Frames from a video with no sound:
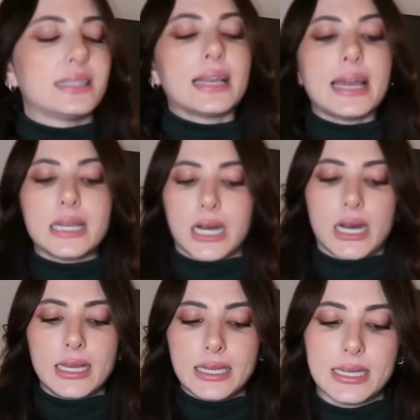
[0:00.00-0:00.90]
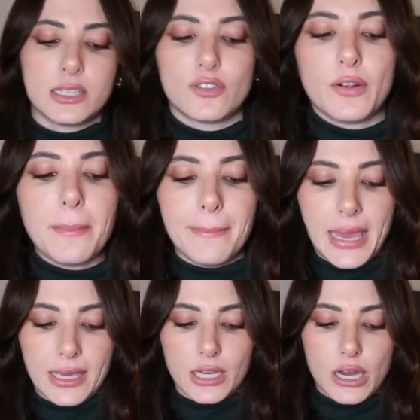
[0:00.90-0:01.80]
thing I got is from
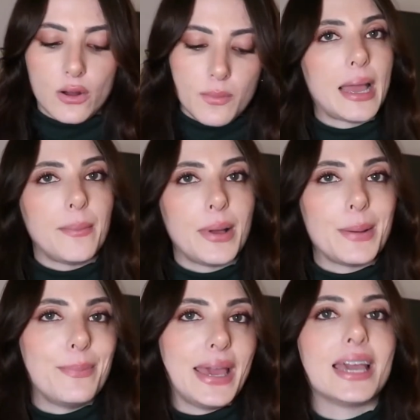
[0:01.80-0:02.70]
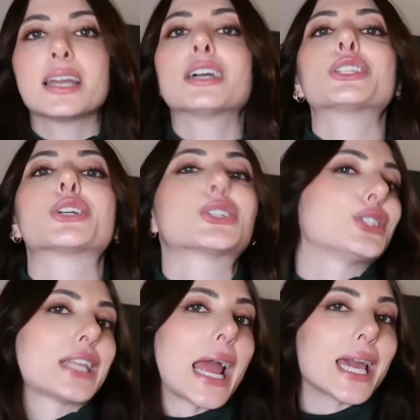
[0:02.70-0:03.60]
Mango. I'm a big
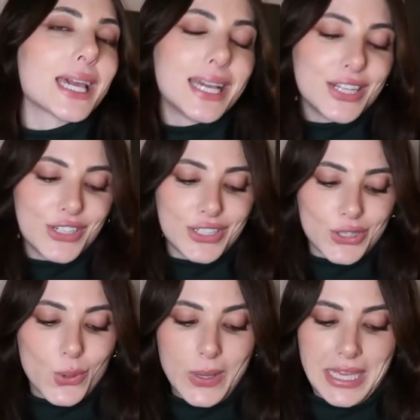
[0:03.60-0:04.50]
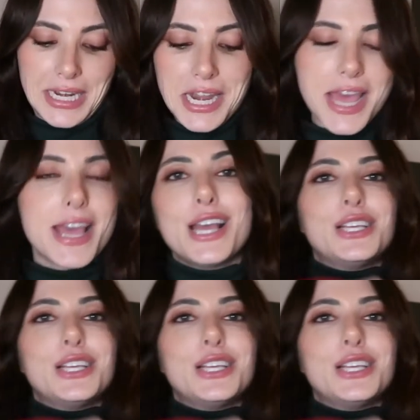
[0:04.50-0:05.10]
turtleneck queen.